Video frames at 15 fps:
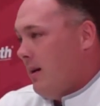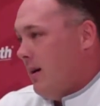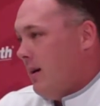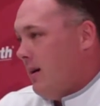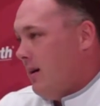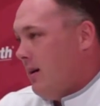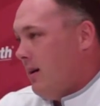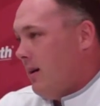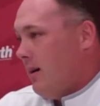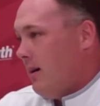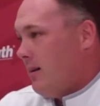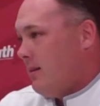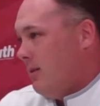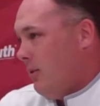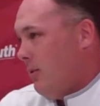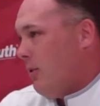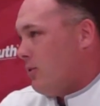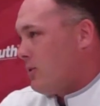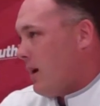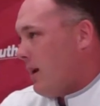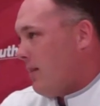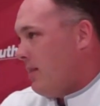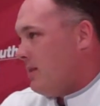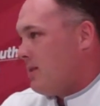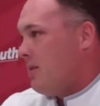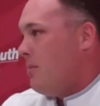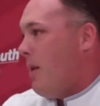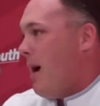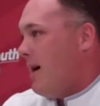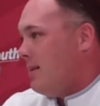and, you know, those kind of things, the
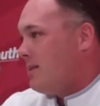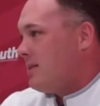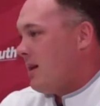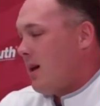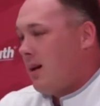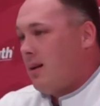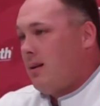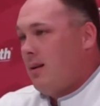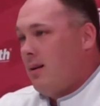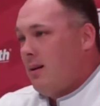mindset